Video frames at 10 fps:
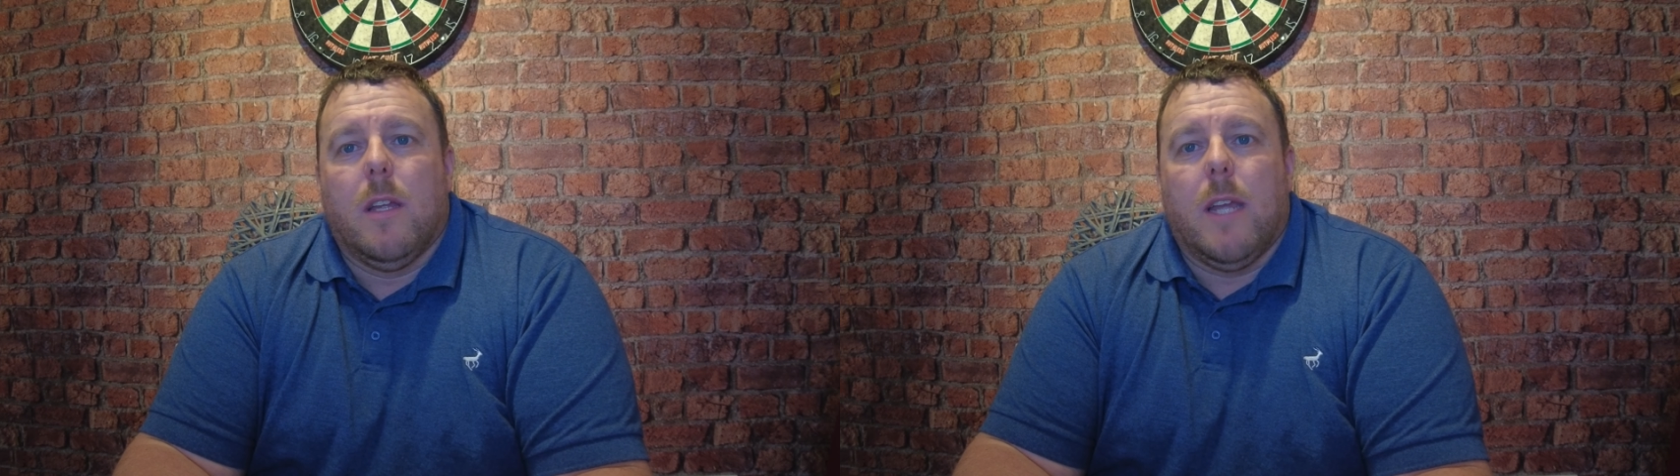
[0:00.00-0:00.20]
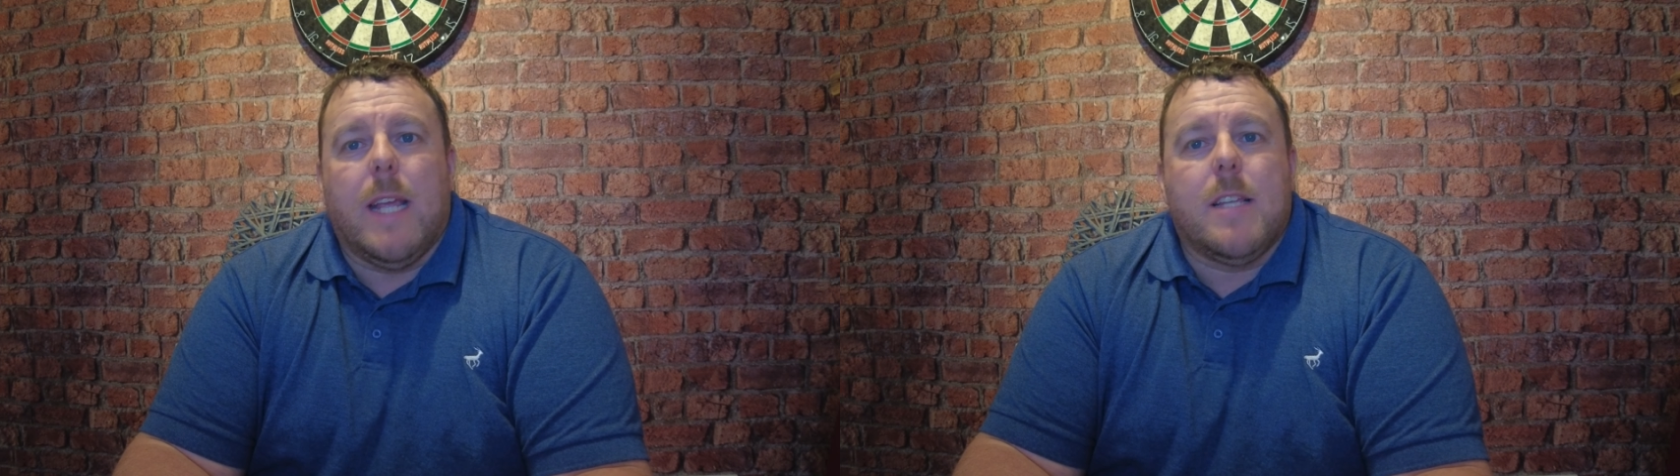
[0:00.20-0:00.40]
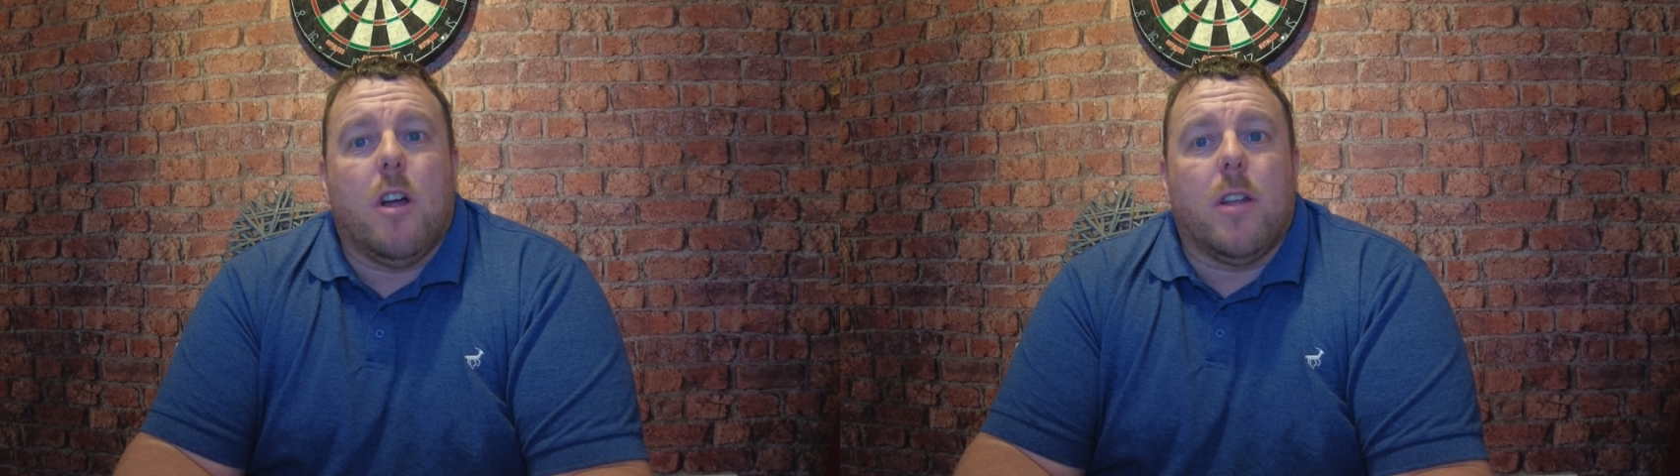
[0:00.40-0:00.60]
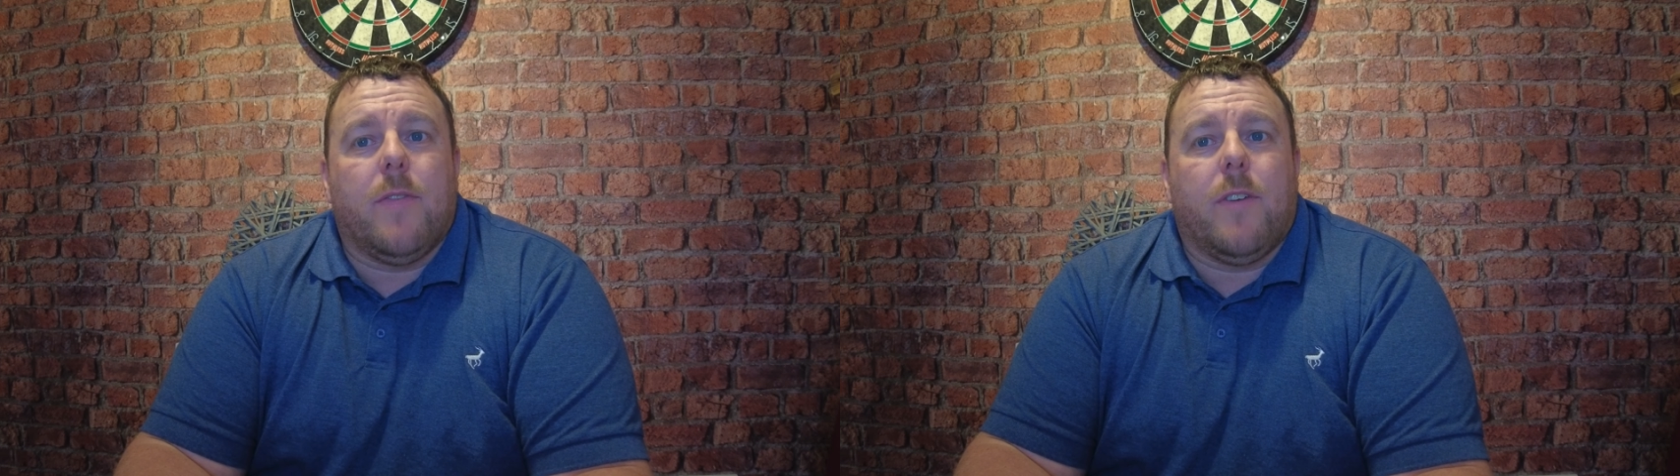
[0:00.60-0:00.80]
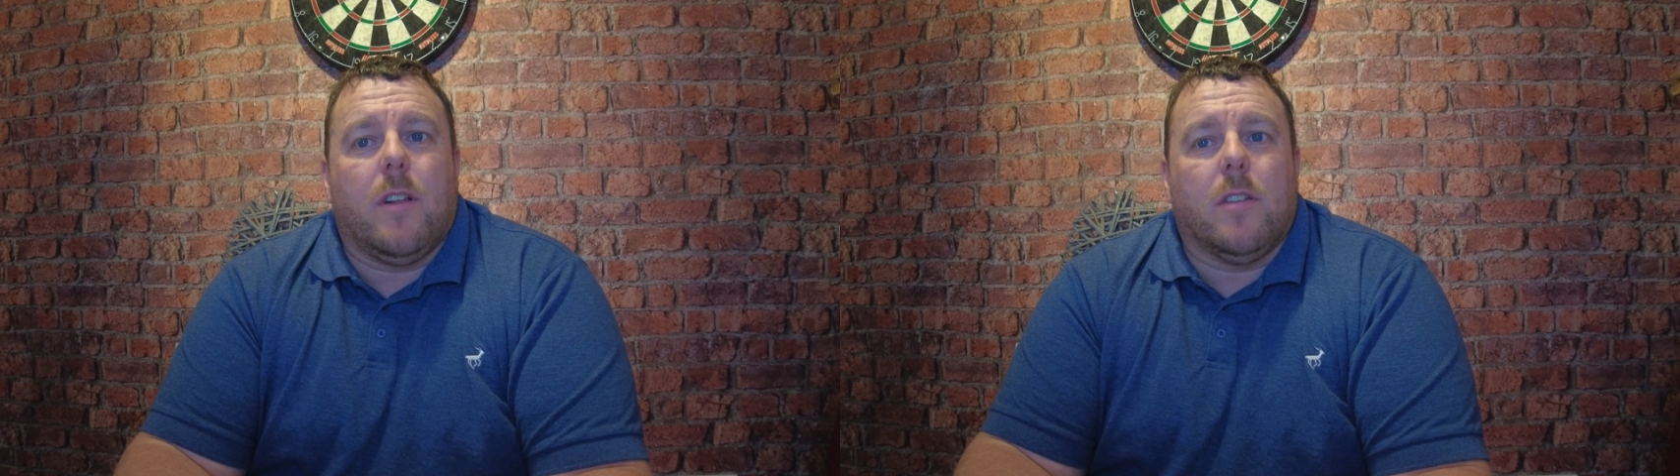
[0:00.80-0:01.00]
It is not
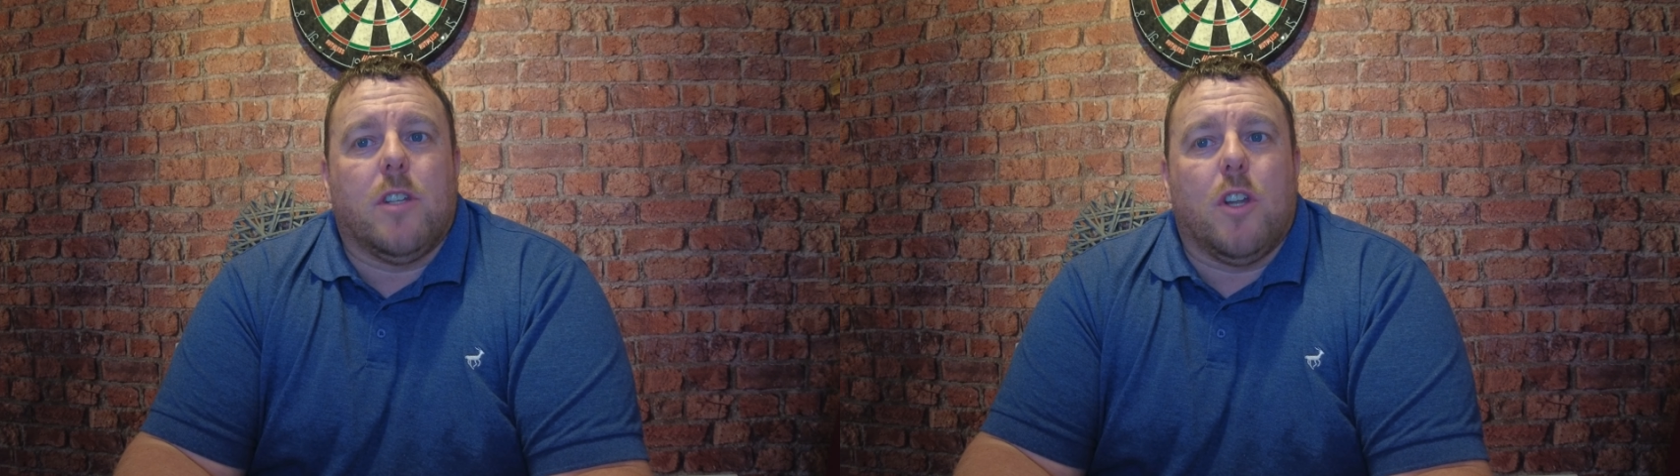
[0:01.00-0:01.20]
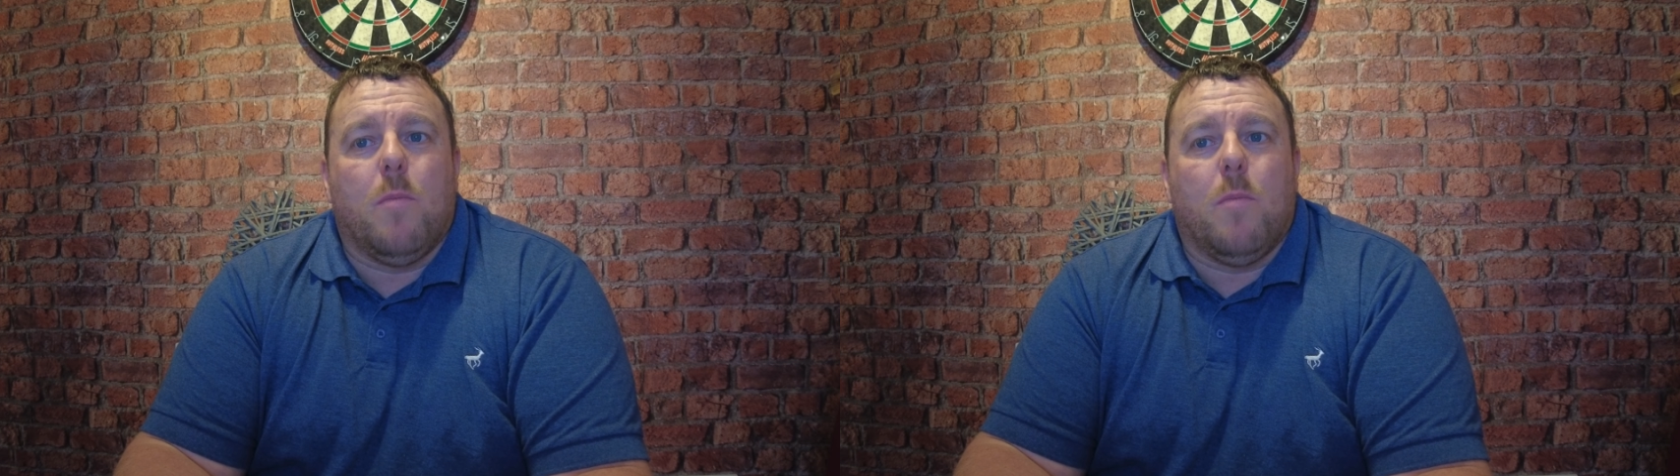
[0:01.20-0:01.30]
difficult to do,